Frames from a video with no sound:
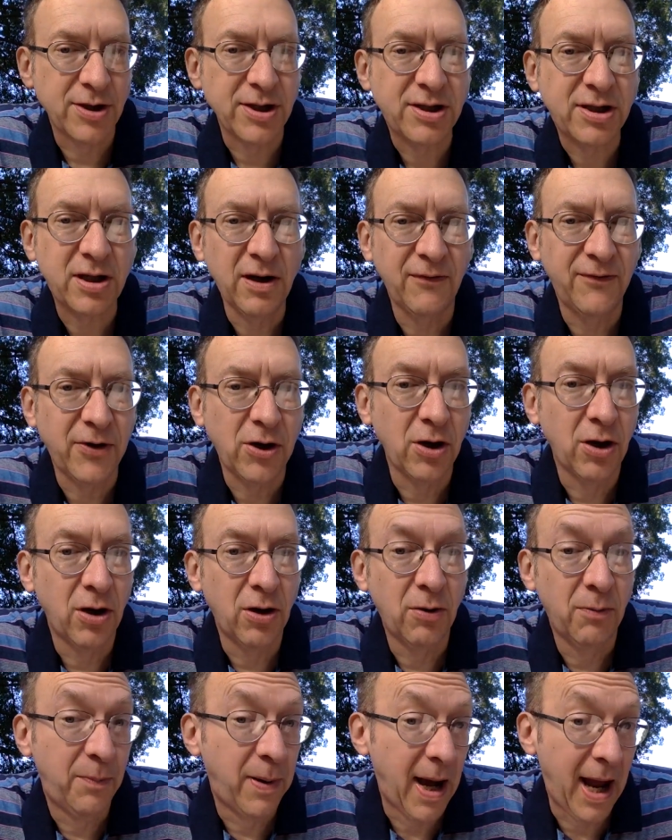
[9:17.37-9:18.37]

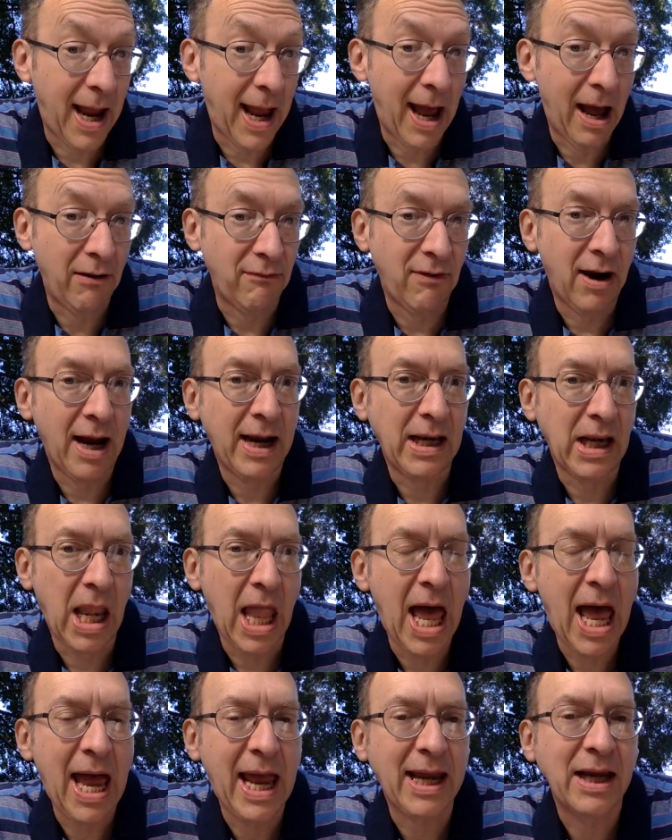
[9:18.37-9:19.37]
DeSilvio by outright
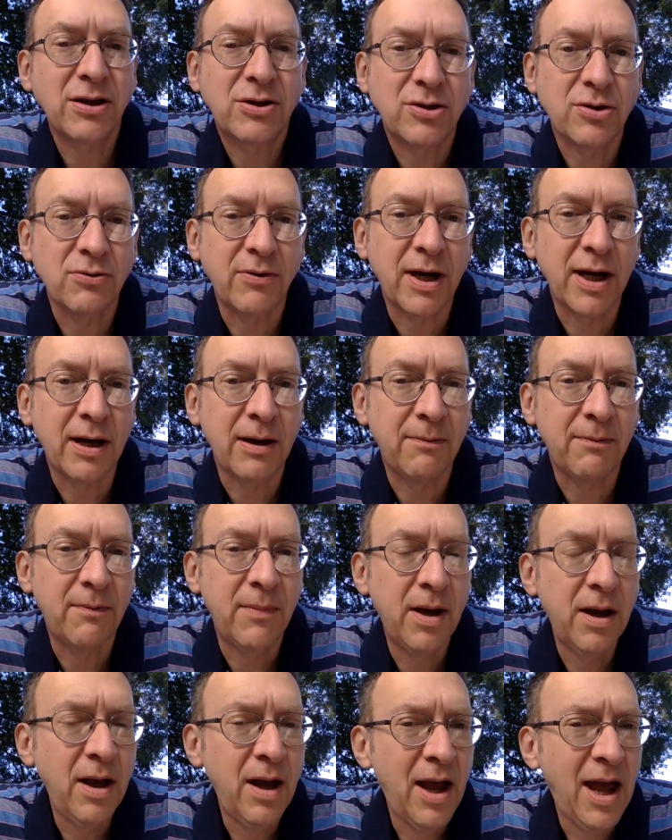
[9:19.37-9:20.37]
lying to
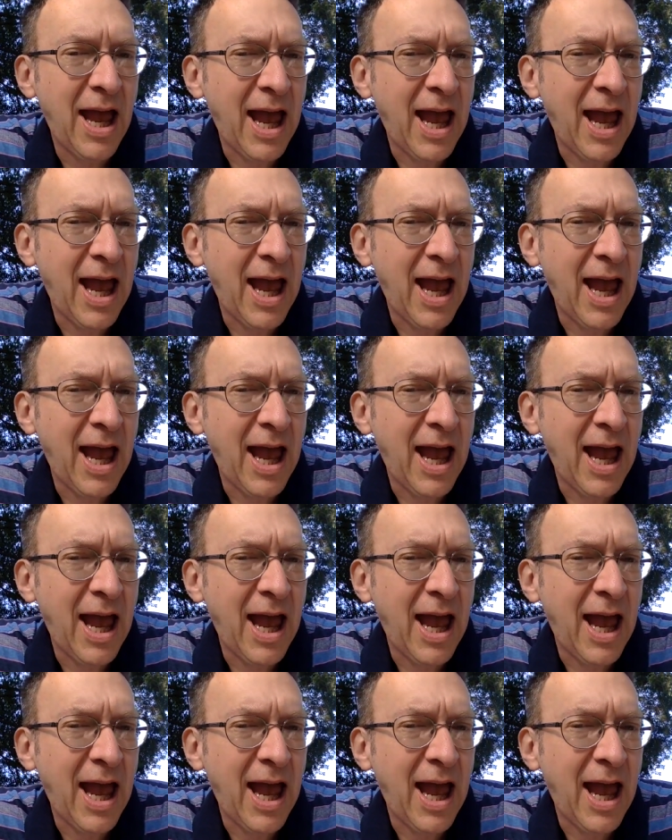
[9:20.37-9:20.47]
him.